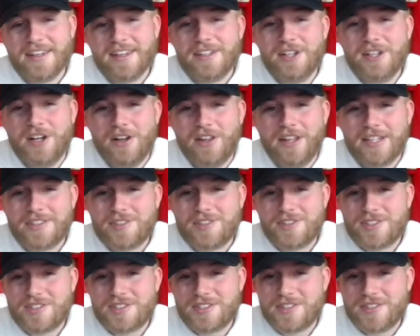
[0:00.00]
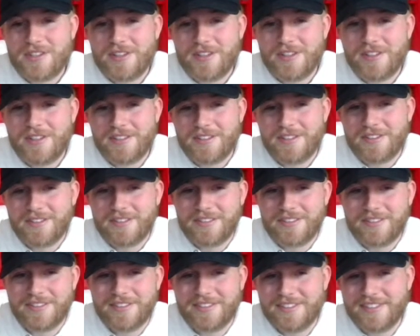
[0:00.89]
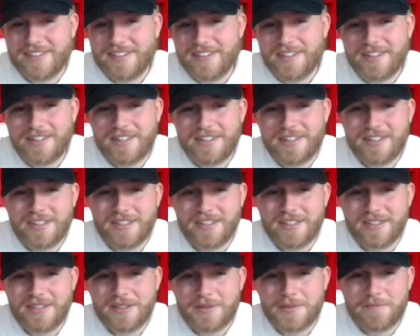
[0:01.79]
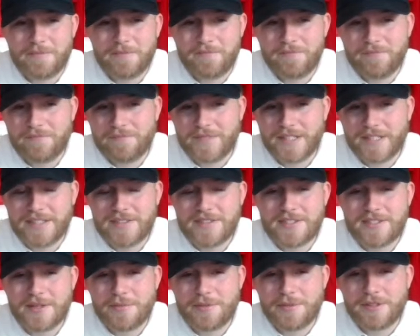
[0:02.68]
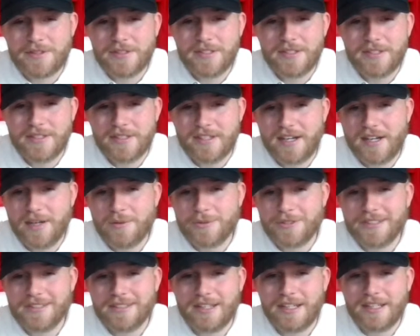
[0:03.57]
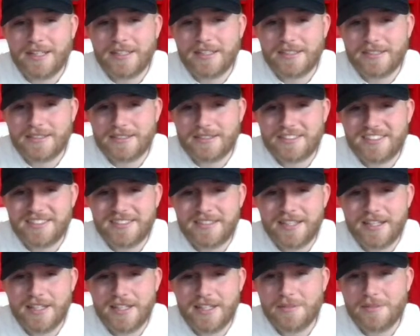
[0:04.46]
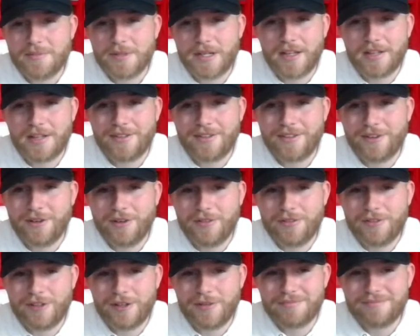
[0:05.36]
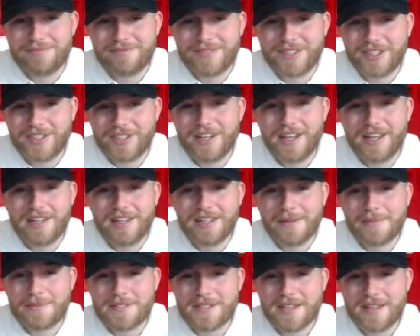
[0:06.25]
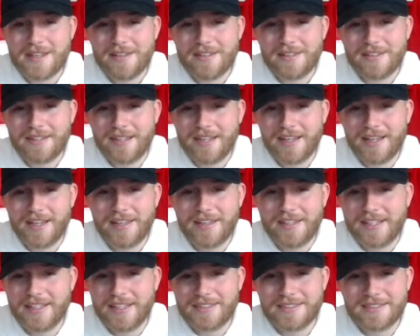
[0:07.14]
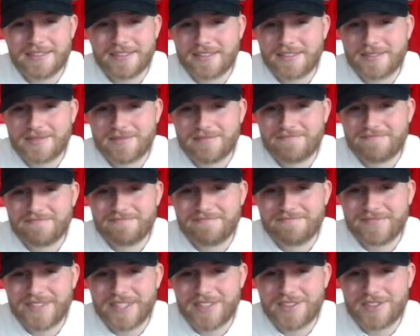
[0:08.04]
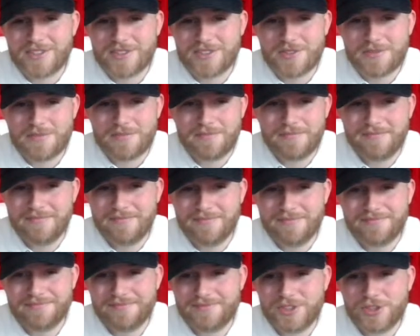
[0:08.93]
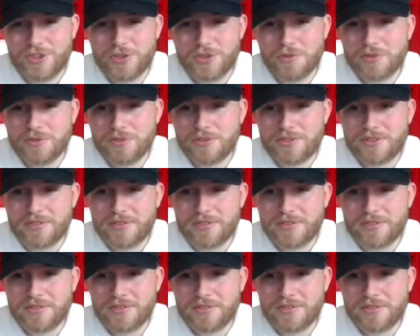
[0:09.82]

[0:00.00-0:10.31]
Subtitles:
that's uh that's something that I would like to take, but I don't know if I'm gonna end up sending that. That's just juiced.